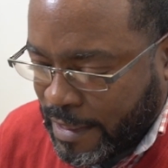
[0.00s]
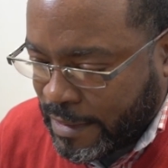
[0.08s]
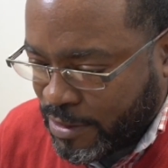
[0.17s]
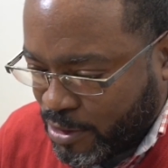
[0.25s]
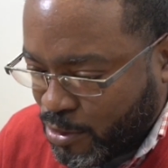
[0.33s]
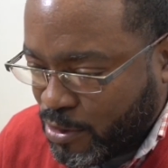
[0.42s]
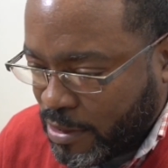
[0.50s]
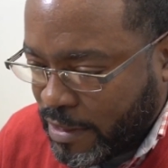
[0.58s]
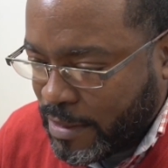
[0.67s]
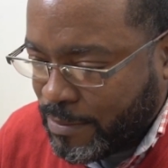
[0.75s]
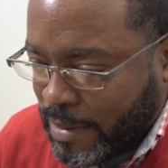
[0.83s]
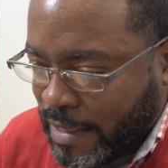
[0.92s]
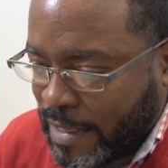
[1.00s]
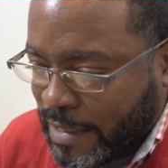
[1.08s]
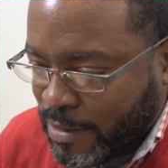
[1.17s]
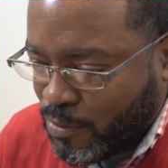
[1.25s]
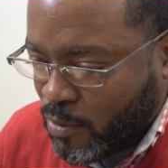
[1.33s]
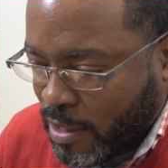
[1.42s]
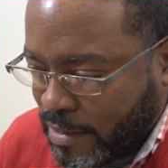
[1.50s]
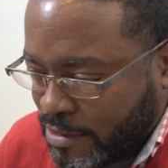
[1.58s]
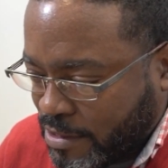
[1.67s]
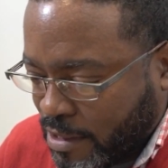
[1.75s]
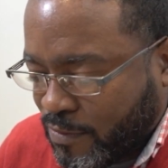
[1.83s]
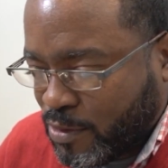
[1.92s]
I can Google him and I can
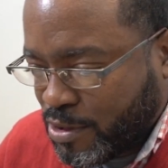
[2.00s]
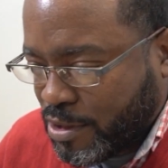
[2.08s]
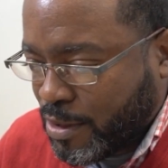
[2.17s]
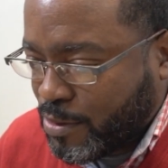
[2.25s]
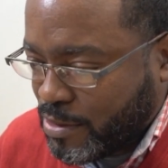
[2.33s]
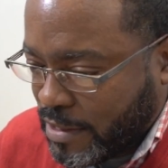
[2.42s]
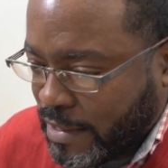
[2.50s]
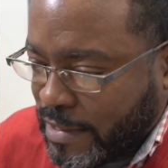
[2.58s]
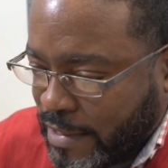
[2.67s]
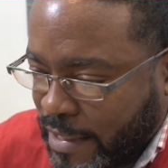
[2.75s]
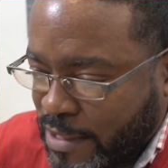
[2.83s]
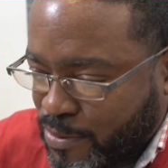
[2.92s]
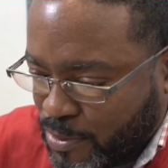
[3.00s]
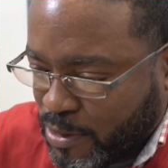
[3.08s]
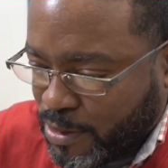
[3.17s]
watch several shows that he has